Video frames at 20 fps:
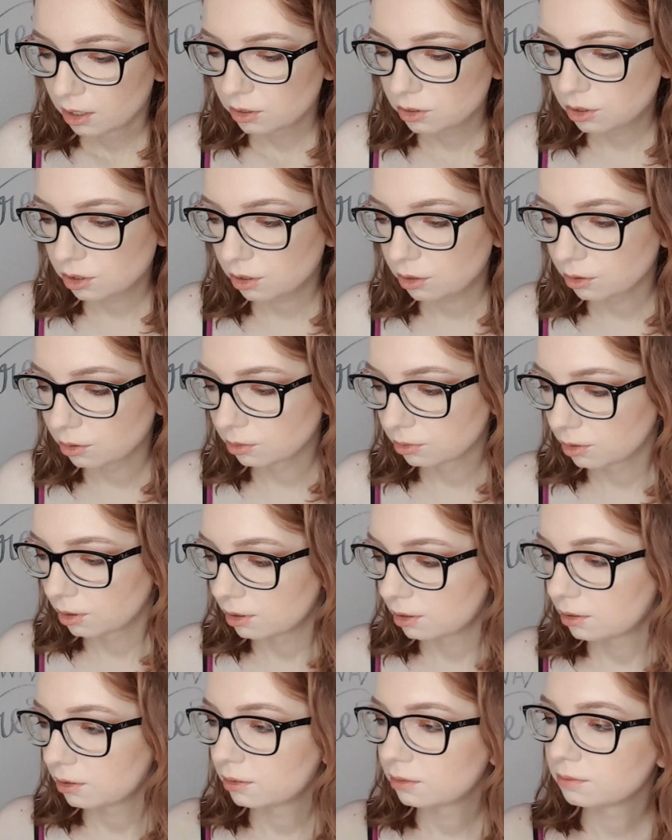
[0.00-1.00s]
So,
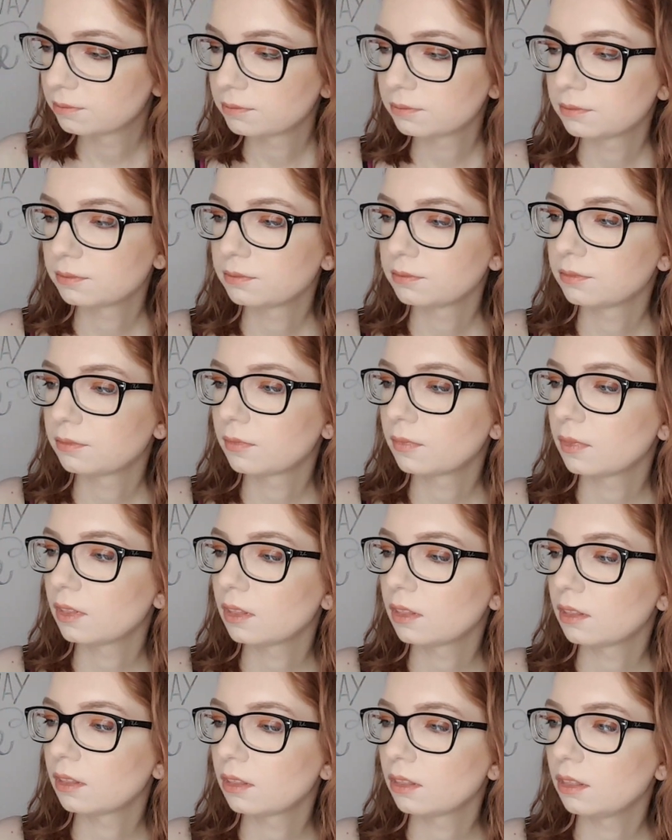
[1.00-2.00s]

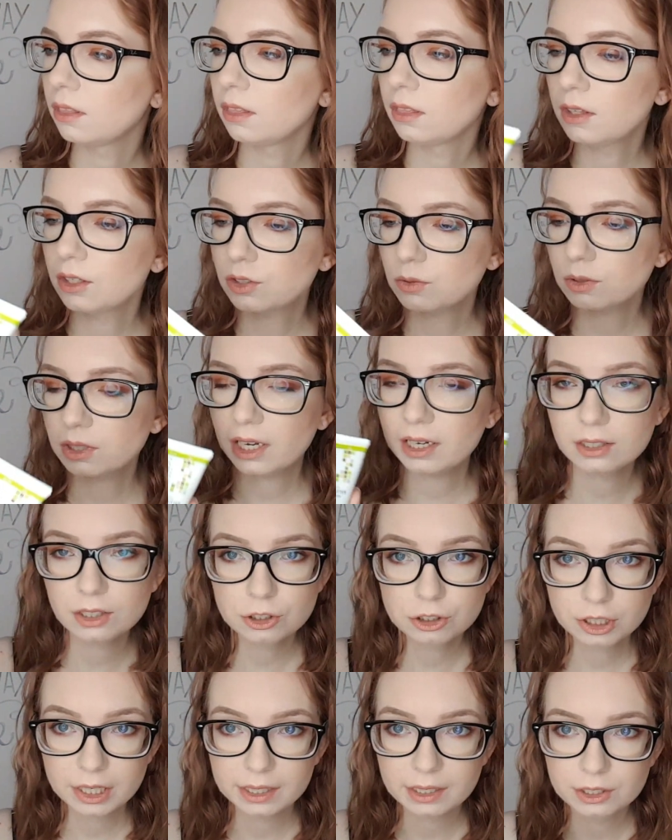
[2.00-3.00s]
this one I
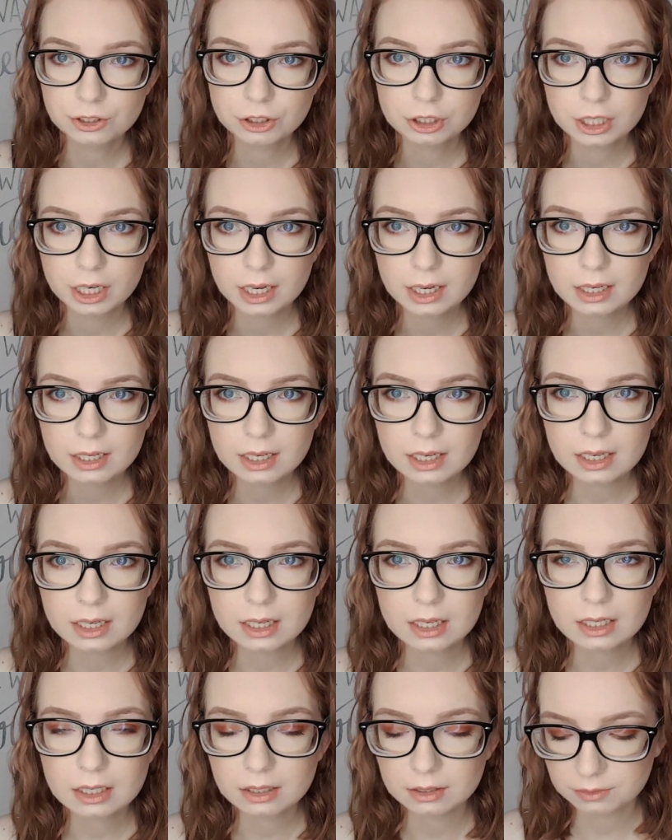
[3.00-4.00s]
did try
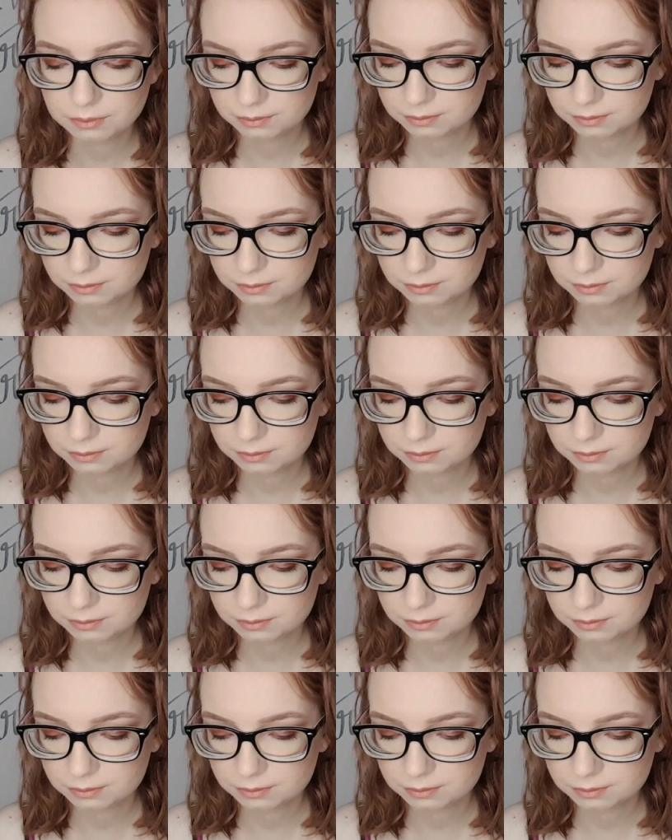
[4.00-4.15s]
yesterday.